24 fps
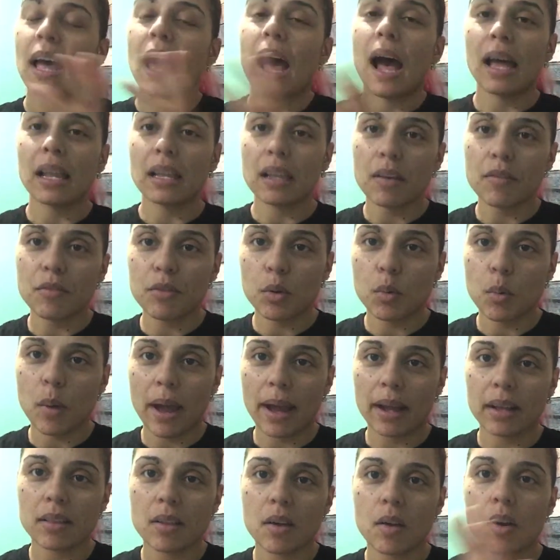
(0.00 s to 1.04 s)
I love the
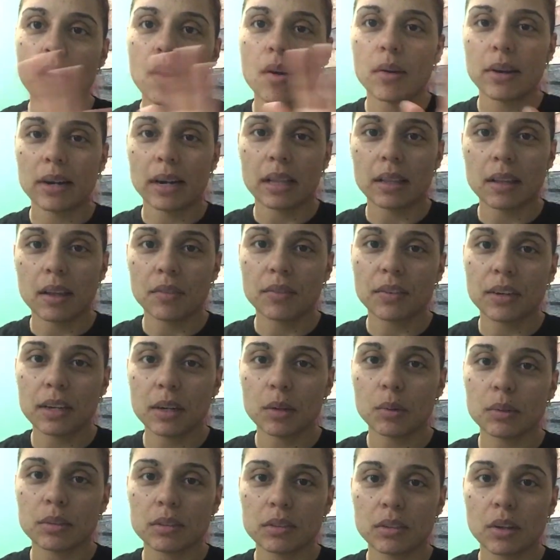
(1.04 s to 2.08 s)
WAC logo and I love
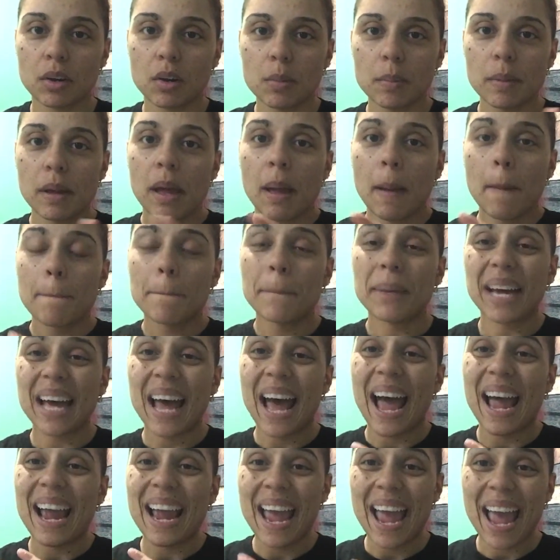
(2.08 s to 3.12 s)
Keto is Dope, but
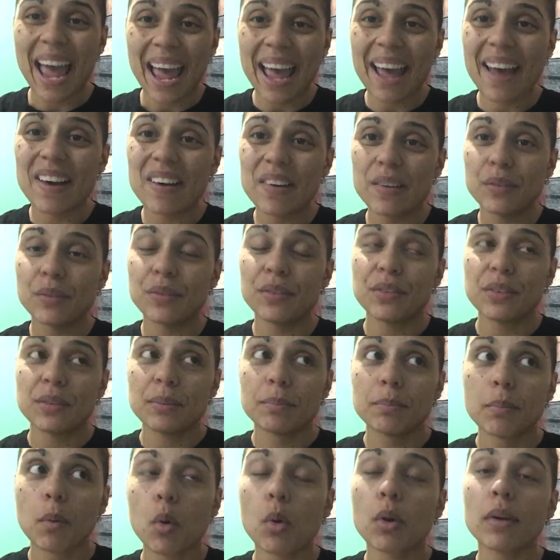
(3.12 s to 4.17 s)
I have
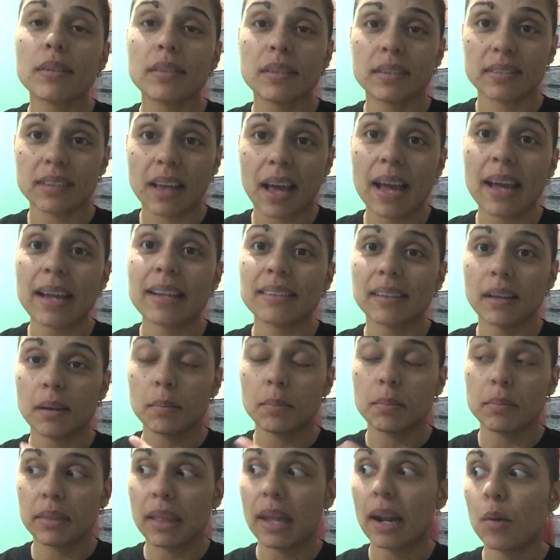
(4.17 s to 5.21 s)
more designs like
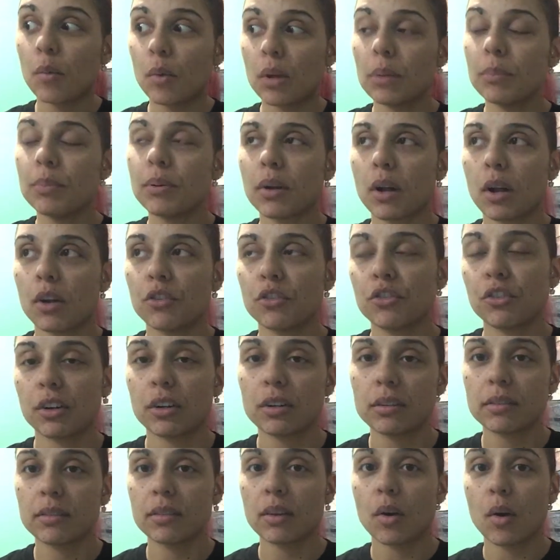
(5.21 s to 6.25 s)
that I want to put on
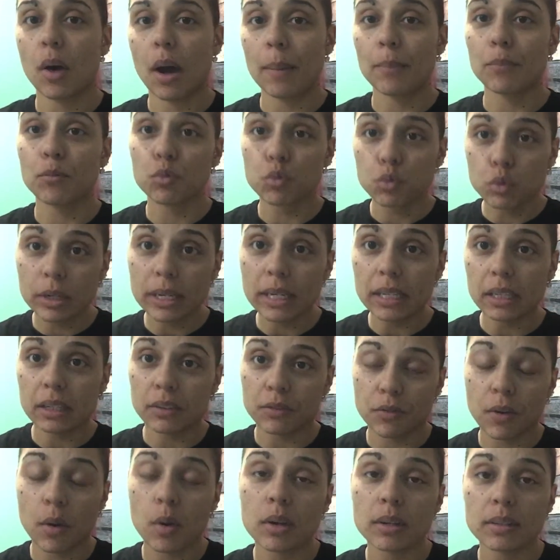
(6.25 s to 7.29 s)
shirts. So I'm really
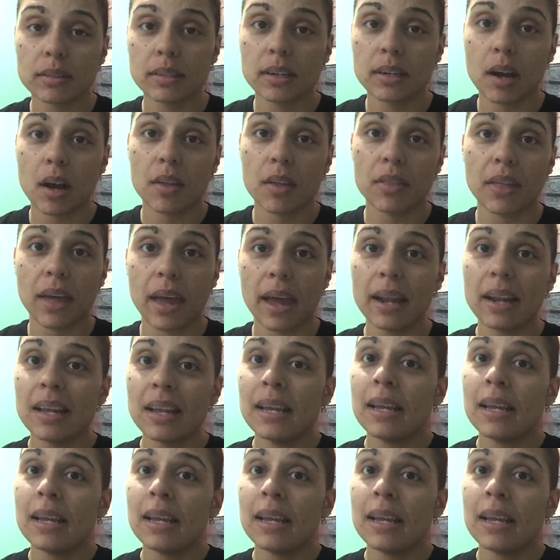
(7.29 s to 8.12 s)
focusing on that.